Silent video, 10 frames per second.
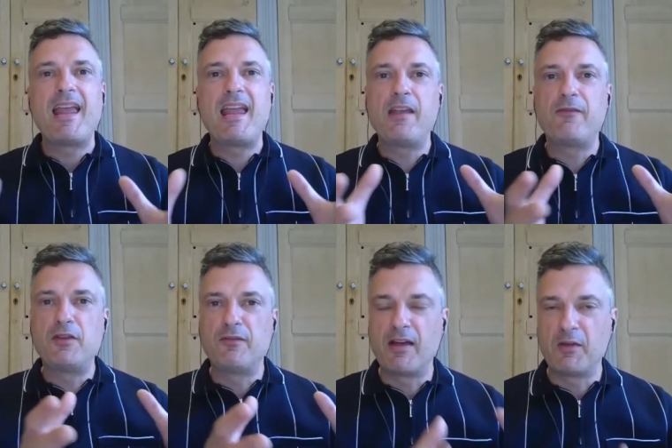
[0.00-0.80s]
If
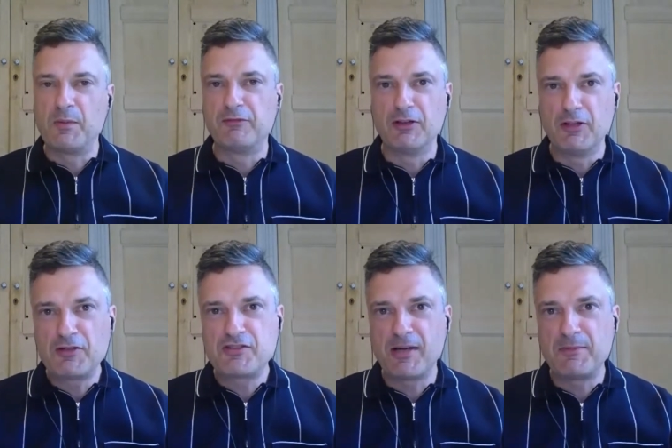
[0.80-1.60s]
you've held them for a
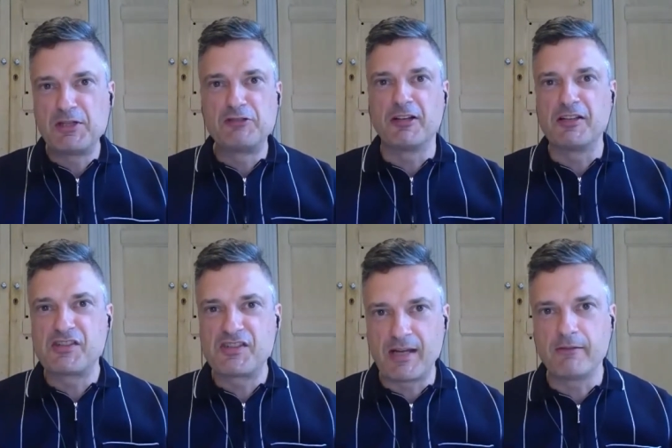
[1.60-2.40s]
long time and you try and
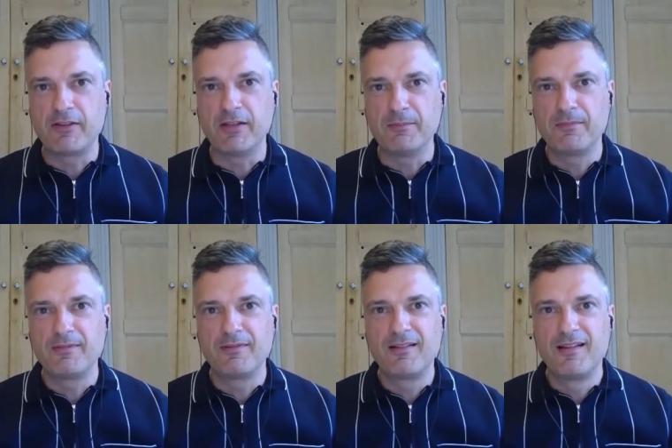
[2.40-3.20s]
sell them,
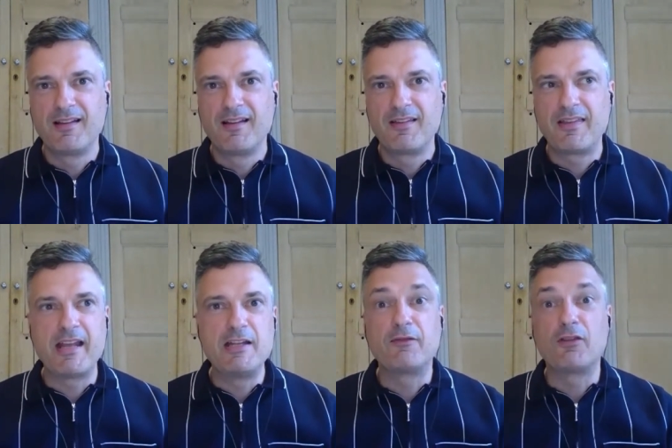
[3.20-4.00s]

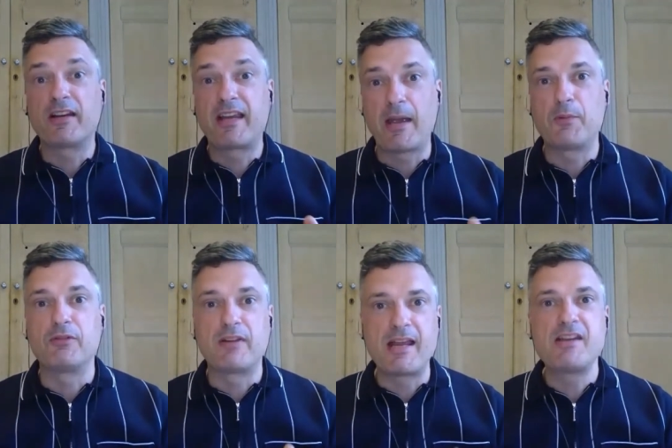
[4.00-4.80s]
then you've got
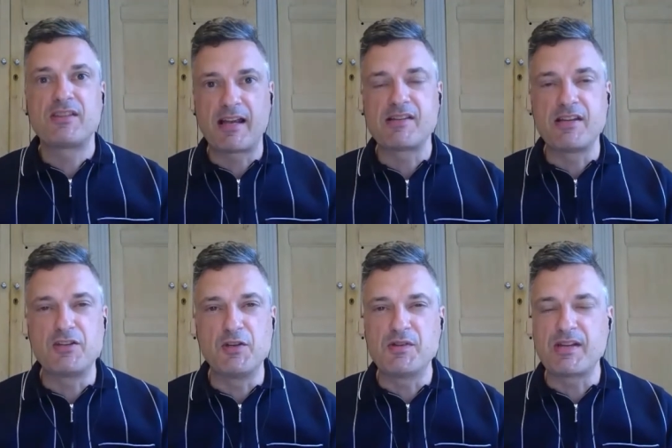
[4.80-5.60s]
capital gains tax
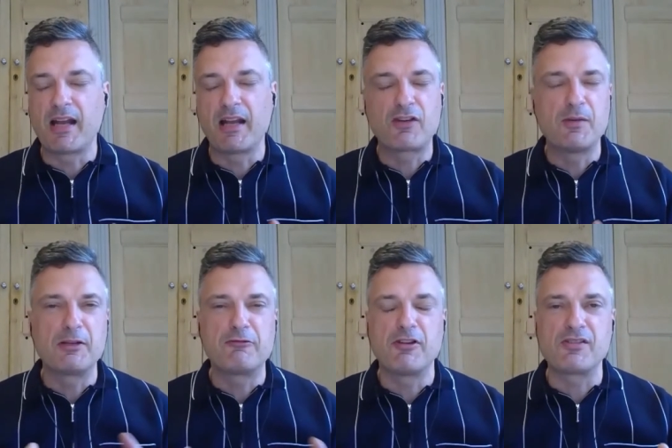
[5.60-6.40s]
issues. And I've come
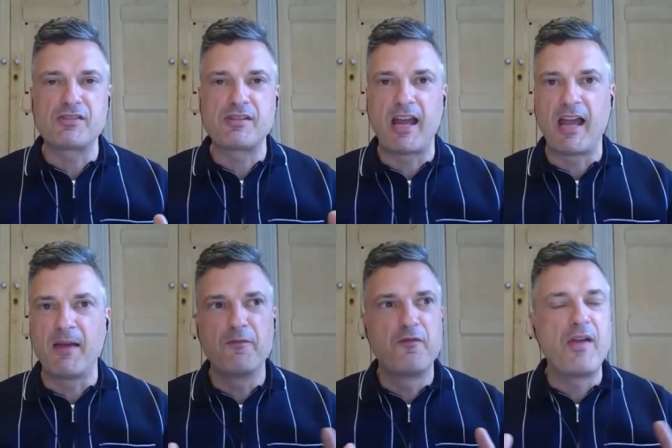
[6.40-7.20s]
across
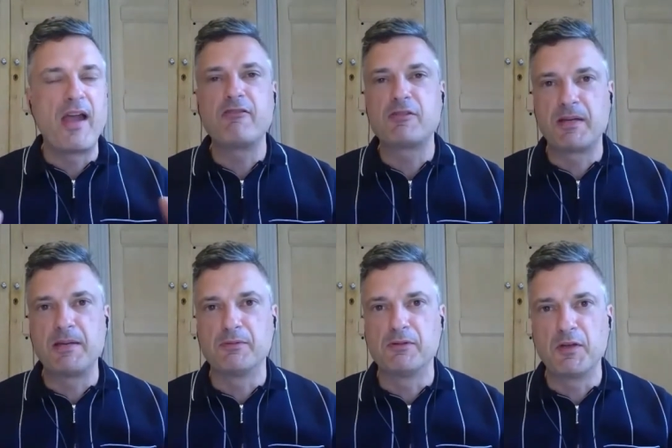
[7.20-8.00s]
um, various
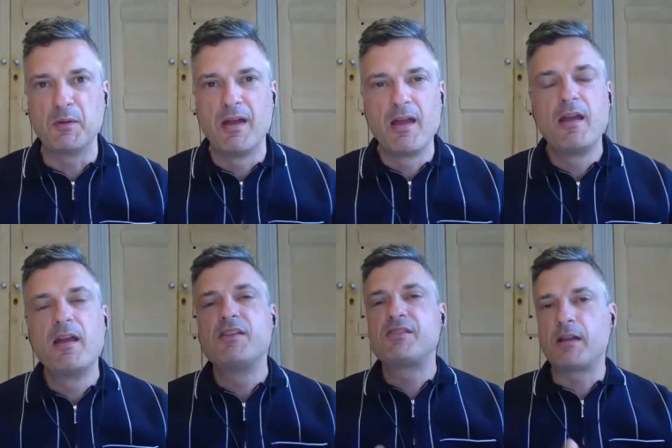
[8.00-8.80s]
people who
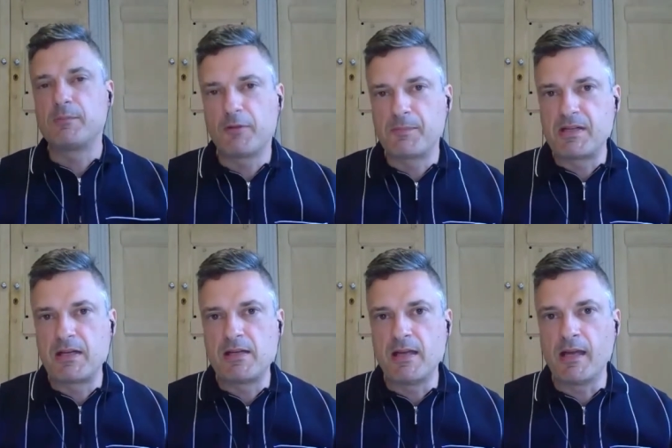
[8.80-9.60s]
sell a
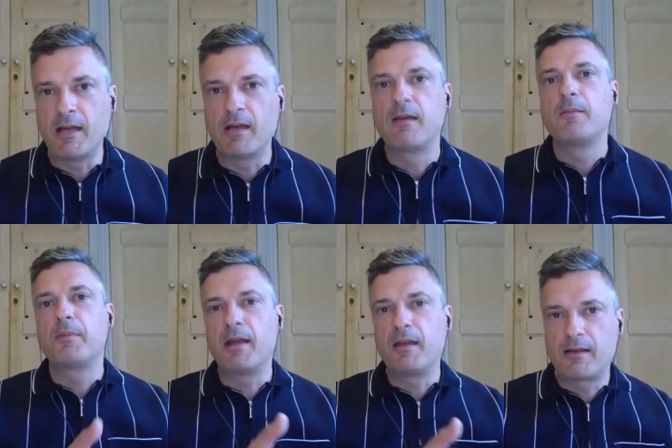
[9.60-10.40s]
property a year,
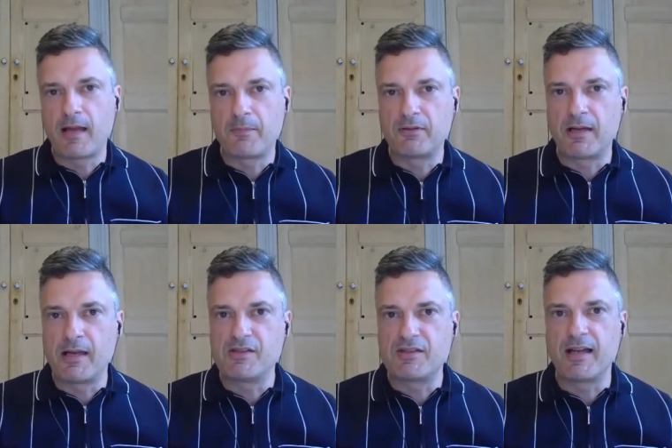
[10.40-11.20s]
pay the capital
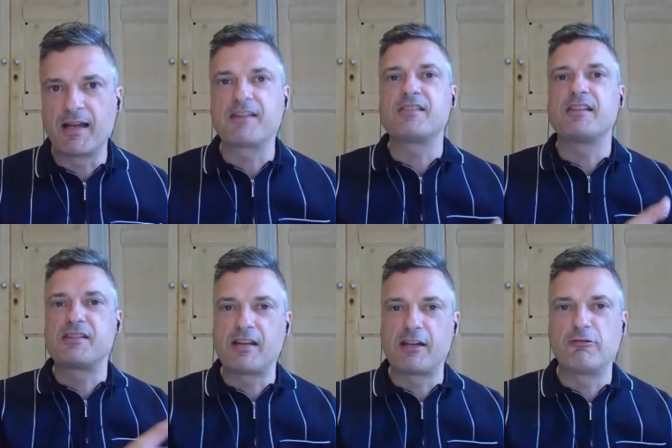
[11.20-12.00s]
gains tax,
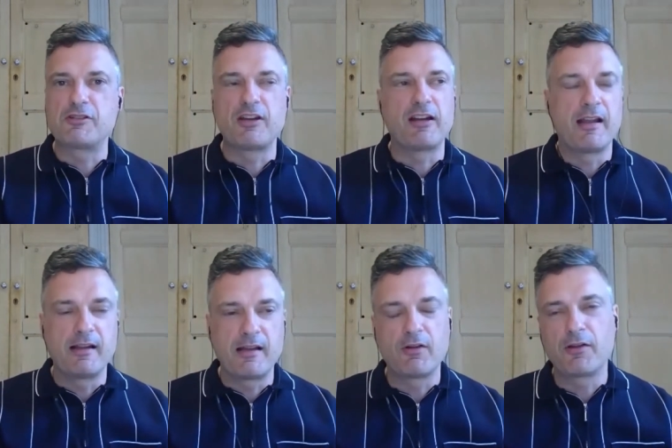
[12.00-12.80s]
etc., etc.,
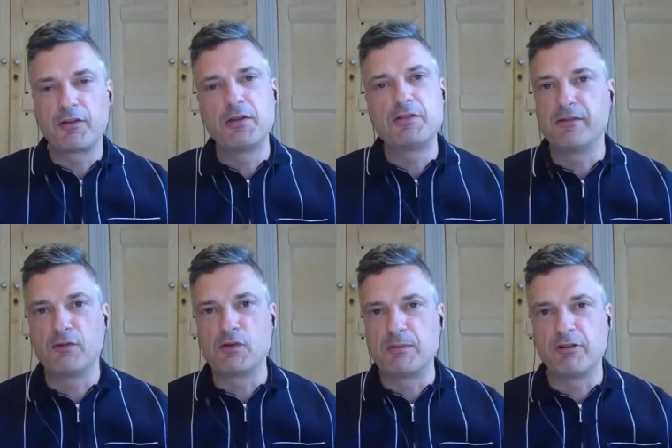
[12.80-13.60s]
and they've got 30 or
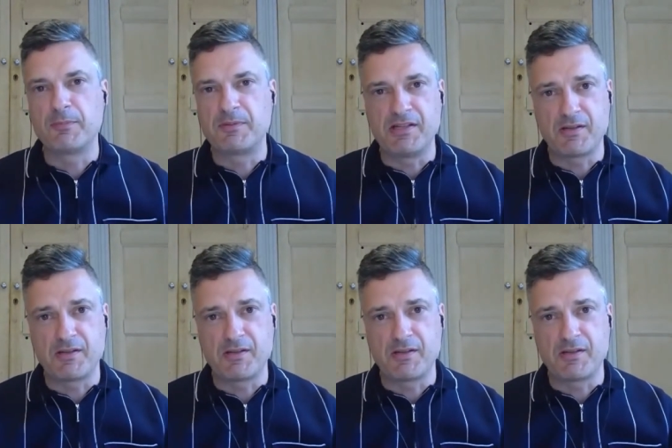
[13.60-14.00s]
40 properties.